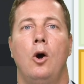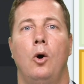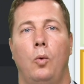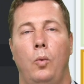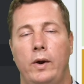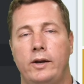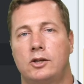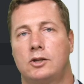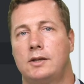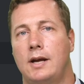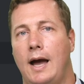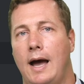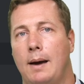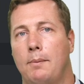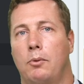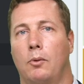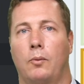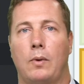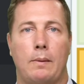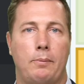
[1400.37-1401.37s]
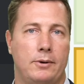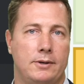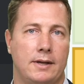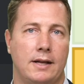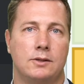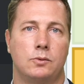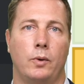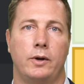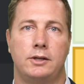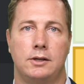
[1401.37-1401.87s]
which tab
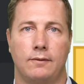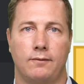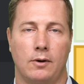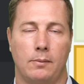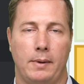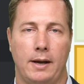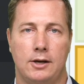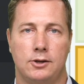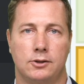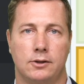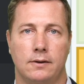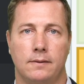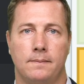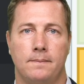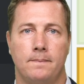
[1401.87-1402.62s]
represents which information.